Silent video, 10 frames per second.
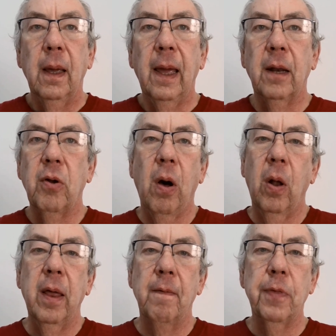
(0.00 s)
And
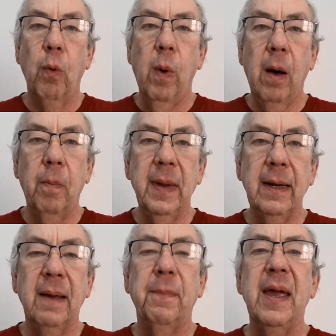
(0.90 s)
all of the well
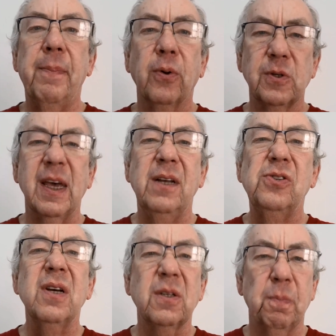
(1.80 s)
meaning people say,
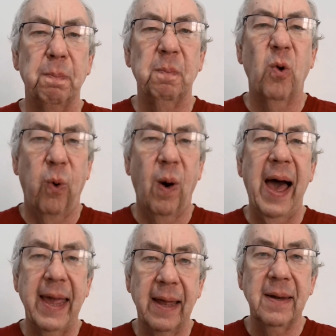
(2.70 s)
Just
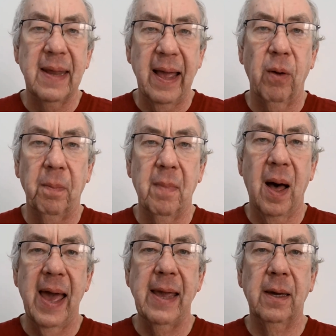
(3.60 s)
quiet down,
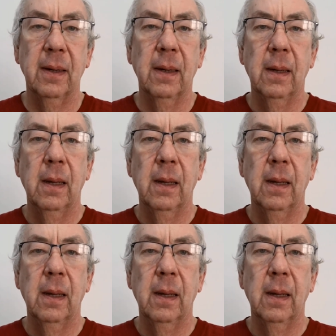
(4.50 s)
Mike.